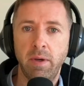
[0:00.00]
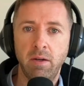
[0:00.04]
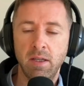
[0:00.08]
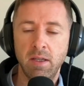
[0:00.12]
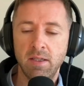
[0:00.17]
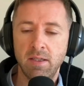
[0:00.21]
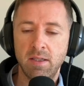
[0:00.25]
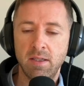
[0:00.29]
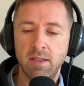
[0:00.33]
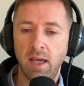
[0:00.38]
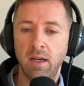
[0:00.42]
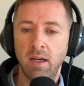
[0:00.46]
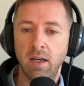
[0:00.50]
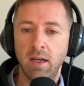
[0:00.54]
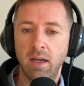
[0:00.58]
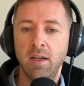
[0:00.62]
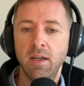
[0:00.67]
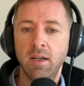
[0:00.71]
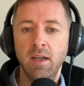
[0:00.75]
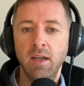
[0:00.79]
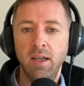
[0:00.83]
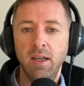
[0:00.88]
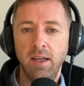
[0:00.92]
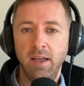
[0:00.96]
is that
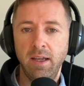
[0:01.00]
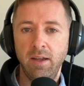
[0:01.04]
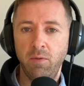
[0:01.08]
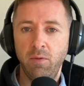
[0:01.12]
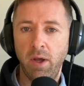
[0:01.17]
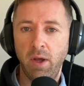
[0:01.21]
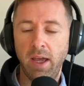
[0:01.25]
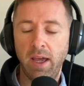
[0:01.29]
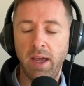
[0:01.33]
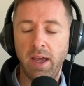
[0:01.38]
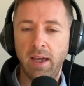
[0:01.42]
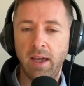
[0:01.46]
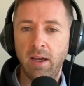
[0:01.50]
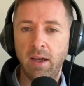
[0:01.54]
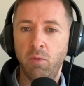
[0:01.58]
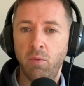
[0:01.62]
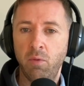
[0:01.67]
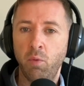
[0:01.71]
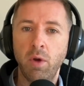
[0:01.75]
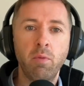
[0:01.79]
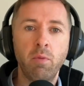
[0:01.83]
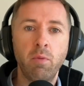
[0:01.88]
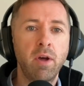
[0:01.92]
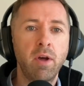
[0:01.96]

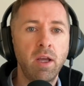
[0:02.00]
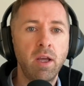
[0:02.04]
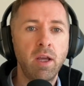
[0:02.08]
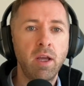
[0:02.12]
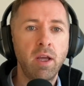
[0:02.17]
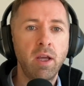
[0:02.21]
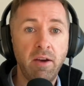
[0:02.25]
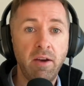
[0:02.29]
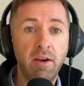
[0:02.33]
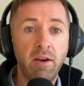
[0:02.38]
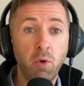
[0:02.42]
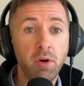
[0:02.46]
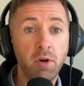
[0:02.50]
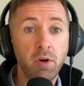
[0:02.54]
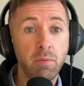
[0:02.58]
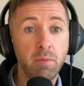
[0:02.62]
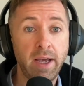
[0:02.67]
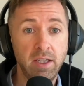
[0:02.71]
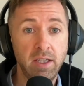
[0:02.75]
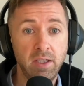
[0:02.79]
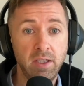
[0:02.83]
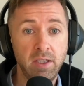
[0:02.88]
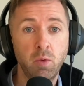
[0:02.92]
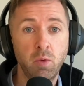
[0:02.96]
we want to have more
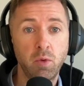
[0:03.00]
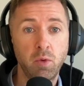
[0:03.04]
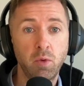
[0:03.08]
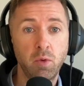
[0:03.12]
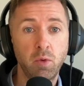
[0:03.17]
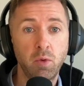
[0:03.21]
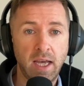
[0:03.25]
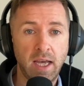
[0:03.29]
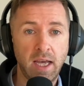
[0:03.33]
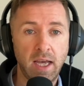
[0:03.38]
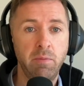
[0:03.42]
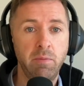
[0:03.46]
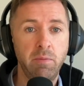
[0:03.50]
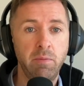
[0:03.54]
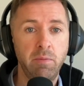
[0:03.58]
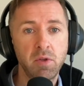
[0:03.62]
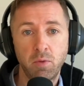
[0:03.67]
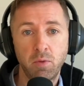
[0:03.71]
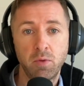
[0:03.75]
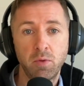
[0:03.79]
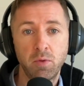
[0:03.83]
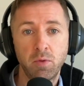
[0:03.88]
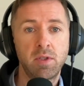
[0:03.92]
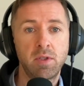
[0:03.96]
compassion towards animals,
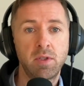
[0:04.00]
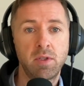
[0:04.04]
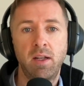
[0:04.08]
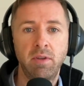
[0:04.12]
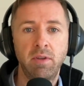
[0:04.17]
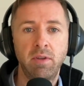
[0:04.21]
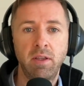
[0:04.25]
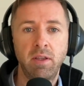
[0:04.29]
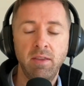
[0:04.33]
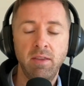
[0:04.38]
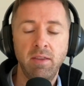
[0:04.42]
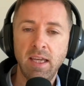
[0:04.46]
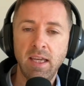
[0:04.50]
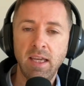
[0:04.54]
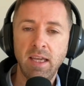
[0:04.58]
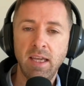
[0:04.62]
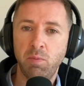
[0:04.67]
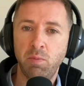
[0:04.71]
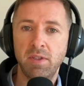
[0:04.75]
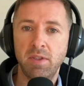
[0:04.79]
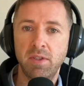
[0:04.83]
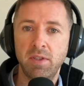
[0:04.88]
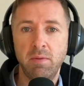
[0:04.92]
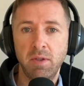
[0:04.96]
towards all living things,
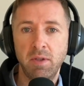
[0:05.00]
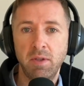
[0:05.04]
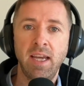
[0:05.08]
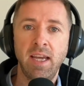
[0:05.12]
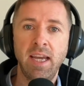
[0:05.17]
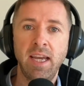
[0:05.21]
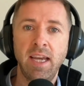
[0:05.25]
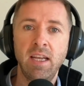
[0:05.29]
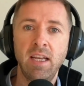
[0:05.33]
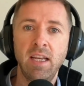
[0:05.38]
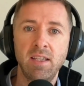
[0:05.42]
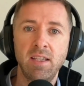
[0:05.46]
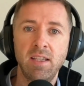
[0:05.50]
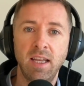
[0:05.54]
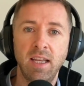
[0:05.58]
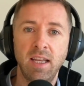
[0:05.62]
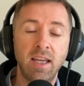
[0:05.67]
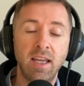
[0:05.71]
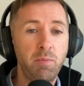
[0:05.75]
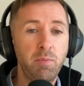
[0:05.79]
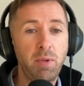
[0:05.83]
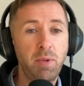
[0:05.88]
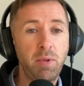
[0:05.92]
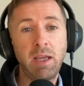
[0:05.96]
but simultaneously
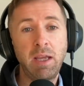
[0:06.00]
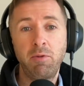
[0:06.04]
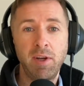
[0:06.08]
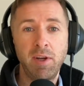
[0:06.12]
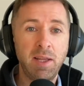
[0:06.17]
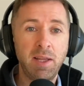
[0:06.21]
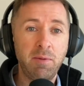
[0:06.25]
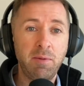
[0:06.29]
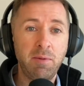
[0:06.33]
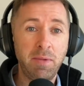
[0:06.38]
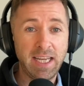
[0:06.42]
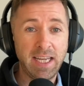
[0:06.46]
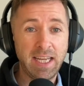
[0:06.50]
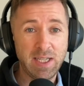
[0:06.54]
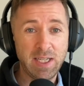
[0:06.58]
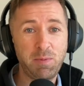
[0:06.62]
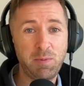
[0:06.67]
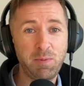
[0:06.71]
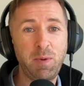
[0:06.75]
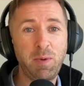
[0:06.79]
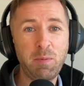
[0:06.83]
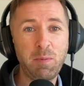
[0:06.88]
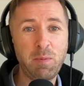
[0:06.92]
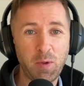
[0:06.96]
being really mean to
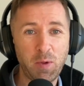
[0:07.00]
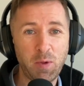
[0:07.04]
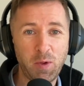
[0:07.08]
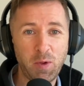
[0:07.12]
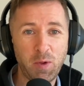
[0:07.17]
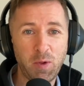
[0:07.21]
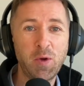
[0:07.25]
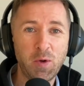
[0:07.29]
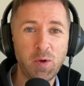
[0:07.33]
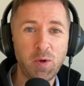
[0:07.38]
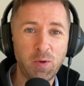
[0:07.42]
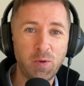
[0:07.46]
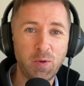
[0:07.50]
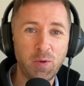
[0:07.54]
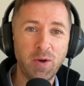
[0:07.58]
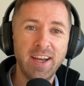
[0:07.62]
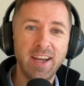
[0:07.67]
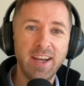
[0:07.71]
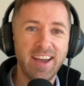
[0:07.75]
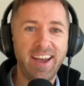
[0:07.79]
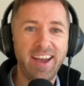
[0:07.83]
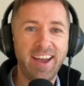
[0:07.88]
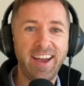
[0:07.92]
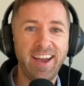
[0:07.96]
people who
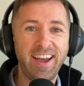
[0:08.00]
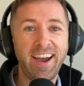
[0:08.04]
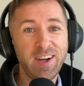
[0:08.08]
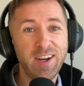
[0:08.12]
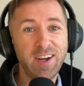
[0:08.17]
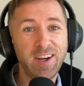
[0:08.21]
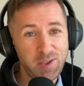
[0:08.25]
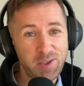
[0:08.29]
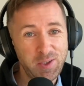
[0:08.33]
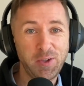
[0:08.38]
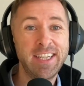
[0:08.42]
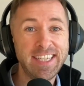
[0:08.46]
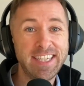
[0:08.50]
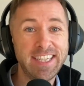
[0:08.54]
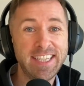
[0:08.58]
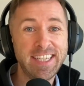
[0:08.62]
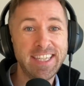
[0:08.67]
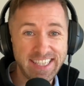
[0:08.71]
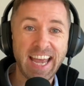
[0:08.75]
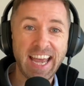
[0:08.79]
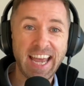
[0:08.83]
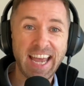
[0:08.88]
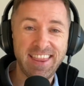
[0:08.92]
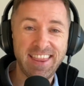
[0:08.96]
are struggling to
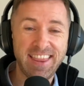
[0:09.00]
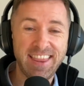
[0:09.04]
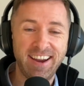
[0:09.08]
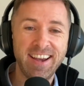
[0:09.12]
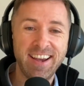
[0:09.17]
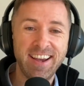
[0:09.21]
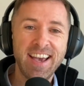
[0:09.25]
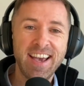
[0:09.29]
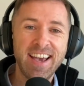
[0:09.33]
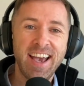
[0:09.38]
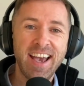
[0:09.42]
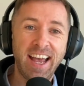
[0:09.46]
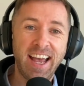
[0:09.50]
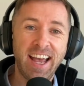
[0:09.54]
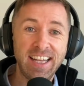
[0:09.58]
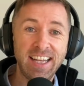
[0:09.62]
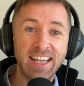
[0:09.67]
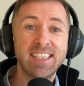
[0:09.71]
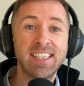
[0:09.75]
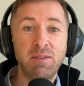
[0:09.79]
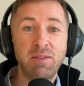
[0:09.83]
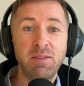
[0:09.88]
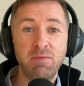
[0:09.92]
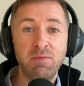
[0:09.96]
get there. And
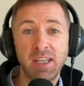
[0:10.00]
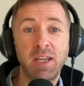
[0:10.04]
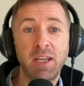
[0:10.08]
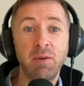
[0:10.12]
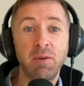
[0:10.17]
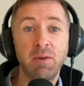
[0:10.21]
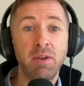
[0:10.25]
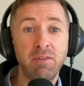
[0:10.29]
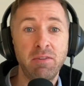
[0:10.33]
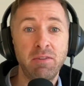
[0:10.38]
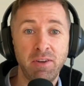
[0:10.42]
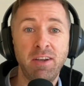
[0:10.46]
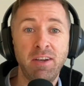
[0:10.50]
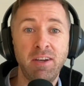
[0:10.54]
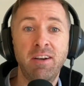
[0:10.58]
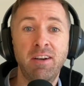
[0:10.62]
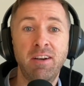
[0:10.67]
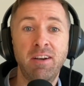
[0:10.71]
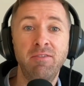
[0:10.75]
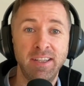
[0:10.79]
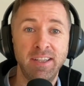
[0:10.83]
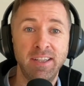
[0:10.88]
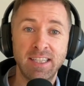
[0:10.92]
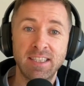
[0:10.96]
that seems like a bit of a
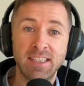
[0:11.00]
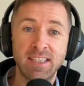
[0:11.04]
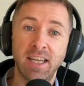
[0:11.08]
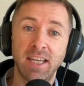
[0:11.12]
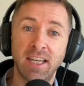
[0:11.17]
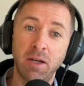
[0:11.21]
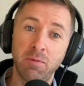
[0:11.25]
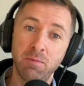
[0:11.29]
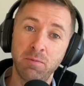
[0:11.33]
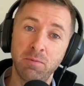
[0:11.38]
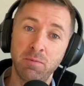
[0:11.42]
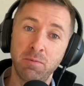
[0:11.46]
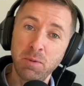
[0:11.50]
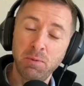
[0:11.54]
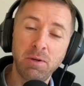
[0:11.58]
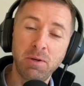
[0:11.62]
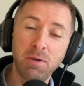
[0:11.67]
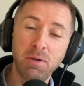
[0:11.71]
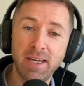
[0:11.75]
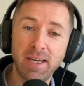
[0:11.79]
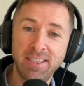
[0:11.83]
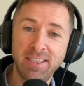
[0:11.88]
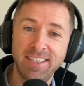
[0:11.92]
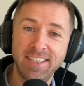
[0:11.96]
conflict. It's like, I'm super
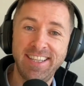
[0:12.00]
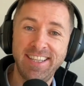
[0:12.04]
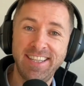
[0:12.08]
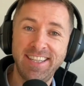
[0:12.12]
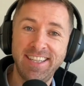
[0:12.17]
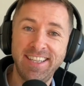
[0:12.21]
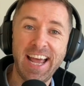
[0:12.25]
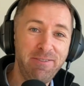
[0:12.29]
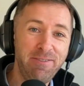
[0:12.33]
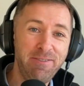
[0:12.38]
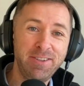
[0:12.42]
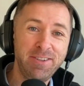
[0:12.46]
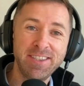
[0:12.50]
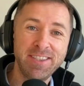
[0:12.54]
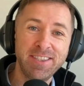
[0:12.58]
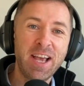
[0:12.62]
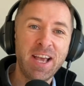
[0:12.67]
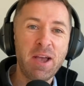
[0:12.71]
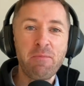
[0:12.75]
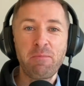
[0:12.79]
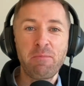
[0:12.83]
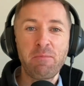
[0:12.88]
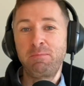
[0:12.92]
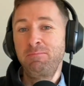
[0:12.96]
compassionate to the animals,
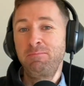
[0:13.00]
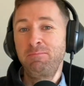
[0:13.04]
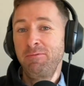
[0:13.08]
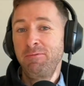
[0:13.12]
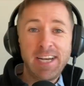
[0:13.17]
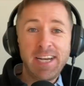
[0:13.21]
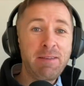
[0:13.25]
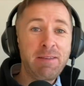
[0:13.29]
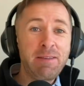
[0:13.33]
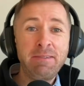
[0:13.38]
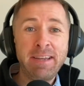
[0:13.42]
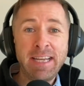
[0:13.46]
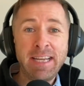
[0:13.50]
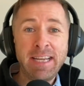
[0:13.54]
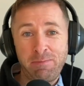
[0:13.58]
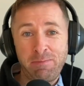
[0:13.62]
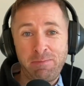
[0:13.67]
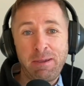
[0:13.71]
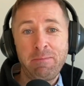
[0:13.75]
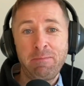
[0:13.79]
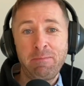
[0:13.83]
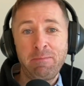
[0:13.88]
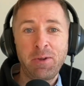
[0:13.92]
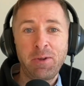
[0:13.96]
but really mean to
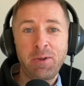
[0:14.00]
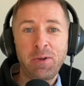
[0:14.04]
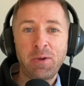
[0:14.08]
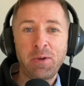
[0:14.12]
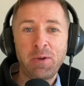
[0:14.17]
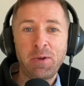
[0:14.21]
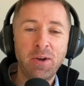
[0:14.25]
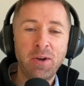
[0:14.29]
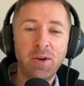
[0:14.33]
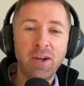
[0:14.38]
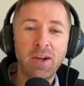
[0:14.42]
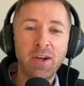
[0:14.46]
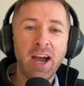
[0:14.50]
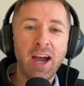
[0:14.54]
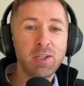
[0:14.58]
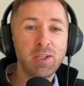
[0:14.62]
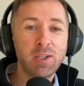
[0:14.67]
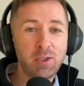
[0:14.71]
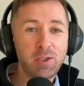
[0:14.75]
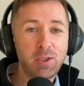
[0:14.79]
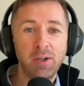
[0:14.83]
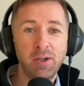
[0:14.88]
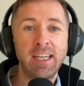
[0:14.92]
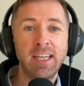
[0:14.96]
people who are
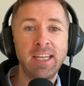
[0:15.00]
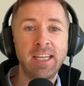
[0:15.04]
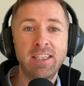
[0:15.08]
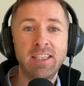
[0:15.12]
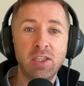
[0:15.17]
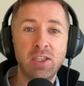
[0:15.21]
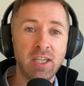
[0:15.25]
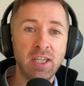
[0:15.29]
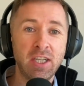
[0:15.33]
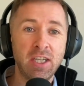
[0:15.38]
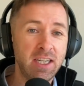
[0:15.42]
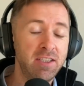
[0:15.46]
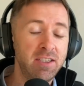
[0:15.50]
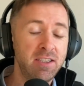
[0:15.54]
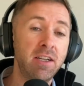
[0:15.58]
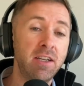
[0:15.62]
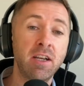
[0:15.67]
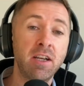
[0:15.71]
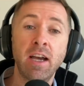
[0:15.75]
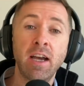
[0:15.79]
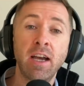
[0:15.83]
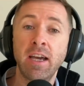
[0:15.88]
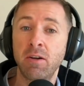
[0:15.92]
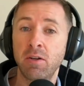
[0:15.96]
struggling to change their
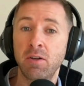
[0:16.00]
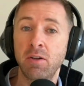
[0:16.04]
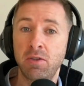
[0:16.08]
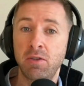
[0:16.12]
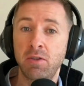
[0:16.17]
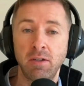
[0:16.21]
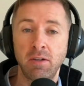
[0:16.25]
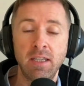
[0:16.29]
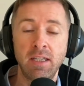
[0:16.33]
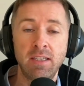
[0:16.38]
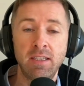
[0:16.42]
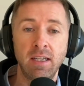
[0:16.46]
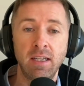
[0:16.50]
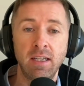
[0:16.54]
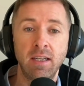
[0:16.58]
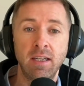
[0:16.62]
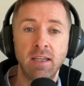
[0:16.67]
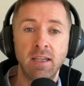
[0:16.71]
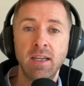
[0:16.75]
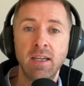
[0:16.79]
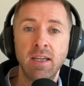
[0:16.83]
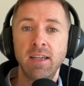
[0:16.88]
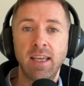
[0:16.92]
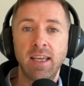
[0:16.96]
diet, or struggling to
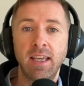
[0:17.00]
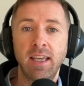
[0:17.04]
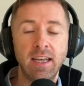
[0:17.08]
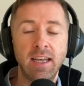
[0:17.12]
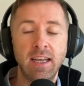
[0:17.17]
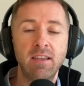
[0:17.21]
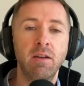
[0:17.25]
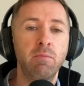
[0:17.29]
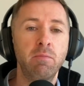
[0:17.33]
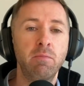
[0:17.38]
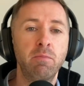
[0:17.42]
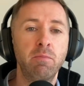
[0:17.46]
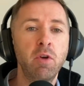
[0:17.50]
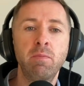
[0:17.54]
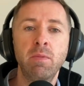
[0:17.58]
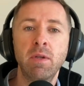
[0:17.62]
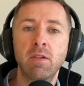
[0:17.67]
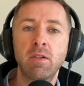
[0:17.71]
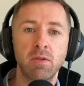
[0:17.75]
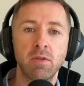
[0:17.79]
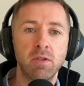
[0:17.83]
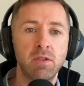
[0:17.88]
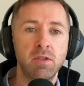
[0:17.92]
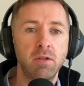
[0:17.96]
get into the
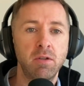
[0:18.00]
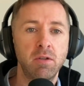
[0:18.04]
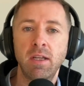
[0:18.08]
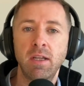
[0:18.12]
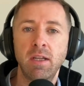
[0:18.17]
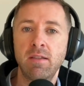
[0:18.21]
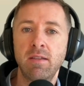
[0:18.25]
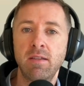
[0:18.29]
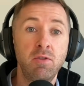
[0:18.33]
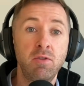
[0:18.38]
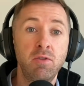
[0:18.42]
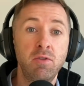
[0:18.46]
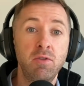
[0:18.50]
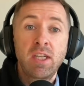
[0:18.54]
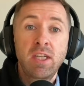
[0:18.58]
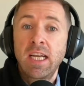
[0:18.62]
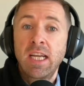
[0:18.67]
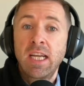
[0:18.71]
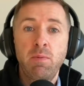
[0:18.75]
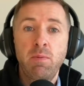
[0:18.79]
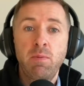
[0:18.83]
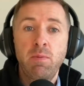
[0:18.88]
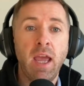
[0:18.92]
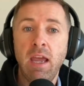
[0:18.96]
movement, or struggling to just
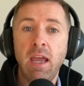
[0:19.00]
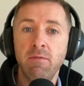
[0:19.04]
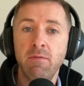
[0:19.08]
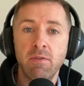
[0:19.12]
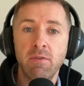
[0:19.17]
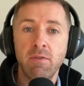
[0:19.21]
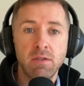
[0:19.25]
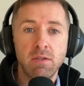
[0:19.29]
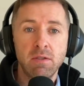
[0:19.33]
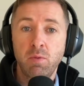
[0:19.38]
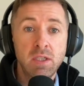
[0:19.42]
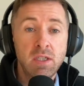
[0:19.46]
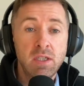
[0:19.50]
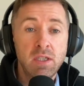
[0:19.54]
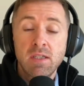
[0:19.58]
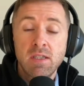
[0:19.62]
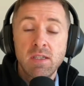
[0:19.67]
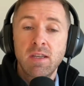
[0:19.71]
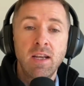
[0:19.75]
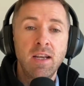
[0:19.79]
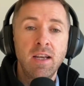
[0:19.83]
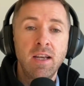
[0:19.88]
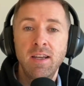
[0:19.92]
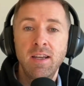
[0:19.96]
change behaviors, which
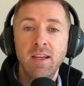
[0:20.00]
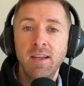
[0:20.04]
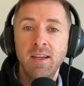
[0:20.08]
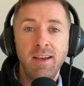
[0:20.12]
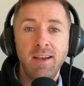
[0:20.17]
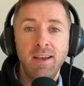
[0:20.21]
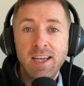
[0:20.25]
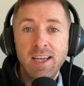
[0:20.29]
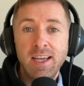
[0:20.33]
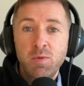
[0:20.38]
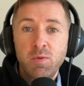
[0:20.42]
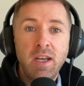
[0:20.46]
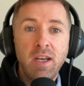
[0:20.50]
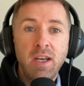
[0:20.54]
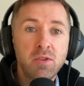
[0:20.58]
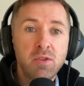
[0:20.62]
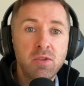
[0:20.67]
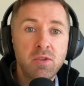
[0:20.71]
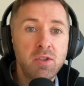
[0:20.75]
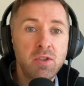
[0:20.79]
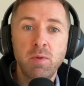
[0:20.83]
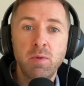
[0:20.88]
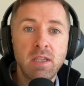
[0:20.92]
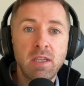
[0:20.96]
is, as we know,
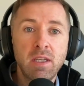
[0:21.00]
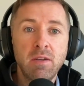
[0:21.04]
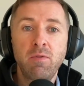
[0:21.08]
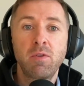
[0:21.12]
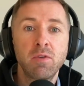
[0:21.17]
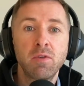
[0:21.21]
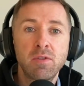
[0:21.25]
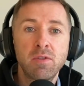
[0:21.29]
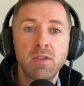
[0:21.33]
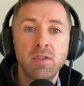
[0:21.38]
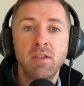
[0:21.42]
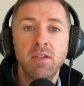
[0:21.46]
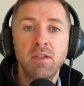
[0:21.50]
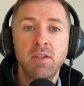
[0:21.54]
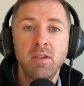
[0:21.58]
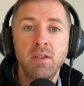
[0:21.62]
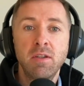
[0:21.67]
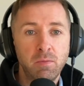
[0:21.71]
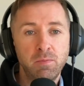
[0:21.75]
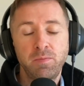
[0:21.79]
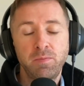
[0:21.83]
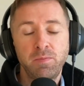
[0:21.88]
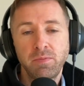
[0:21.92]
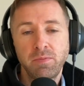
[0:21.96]
super difficult to do.
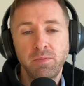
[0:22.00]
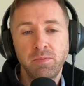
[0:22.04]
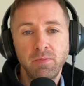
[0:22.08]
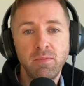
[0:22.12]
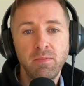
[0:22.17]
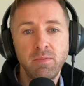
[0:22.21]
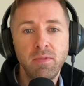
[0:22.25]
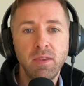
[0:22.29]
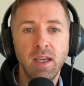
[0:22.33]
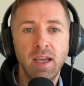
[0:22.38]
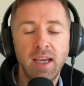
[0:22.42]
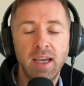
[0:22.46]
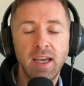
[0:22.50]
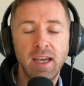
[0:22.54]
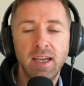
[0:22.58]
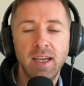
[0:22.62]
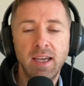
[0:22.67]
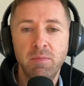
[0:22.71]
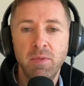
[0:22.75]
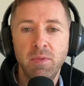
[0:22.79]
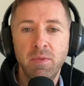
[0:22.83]
Um, uh,